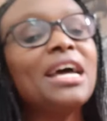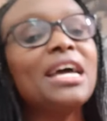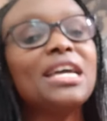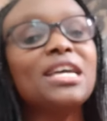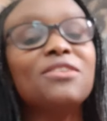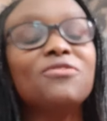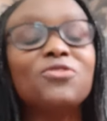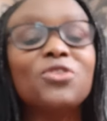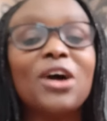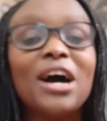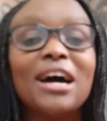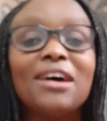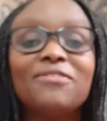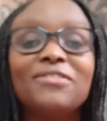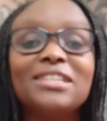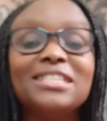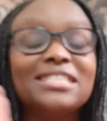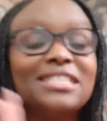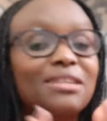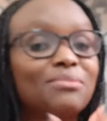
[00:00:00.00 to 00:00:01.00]
If you
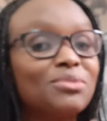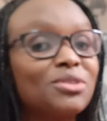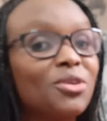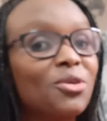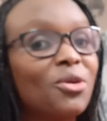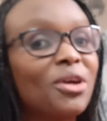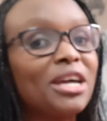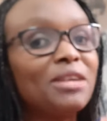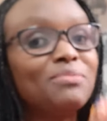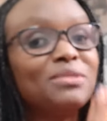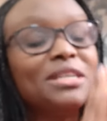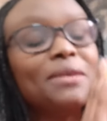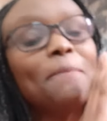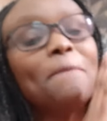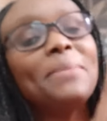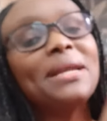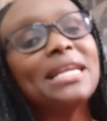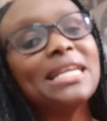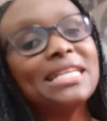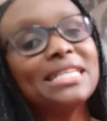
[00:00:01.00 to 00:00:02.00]
haven't subscribed,
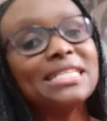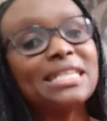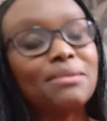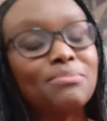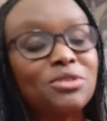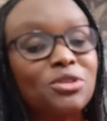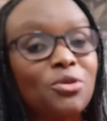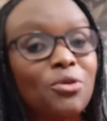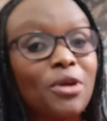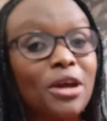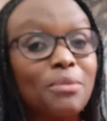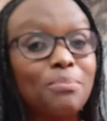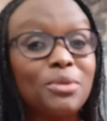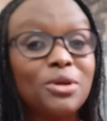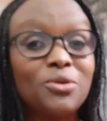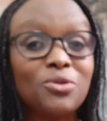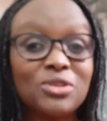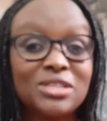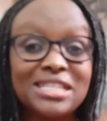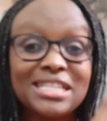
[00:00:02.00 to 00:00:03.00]
please subscribe
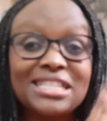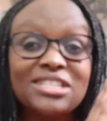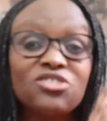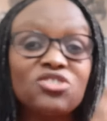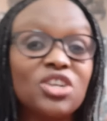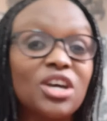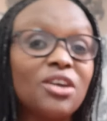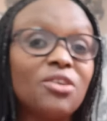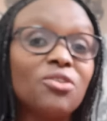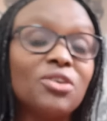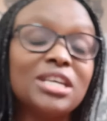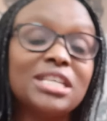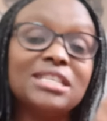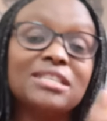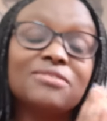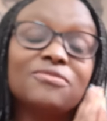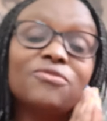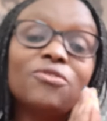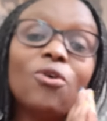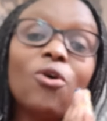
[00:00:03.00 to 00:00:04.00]
because this channel
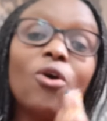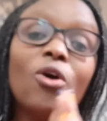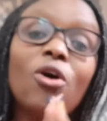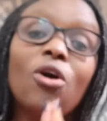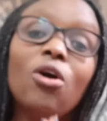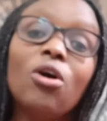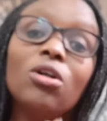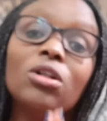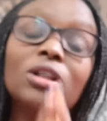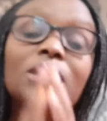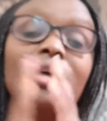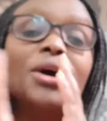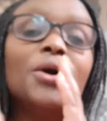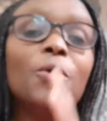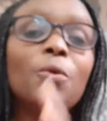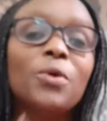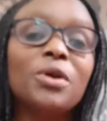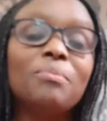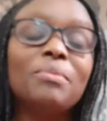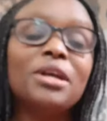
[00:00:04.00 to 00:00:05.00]
is for all
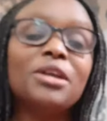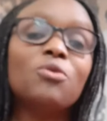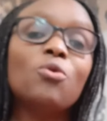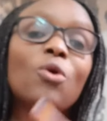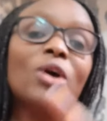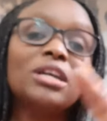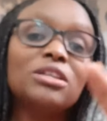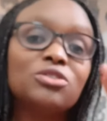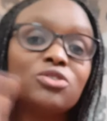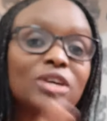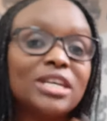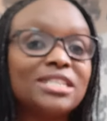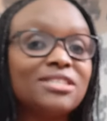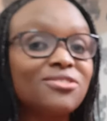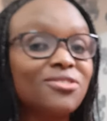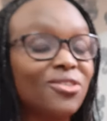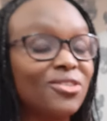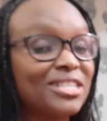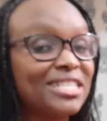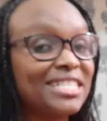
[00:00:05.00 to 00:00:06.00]
women who are trying
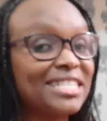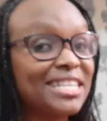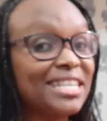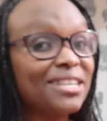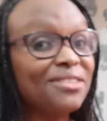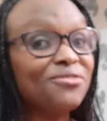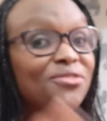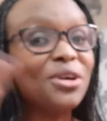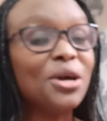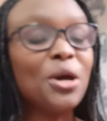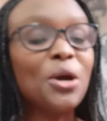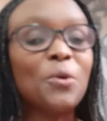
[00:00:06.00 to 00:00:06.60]
to conceive,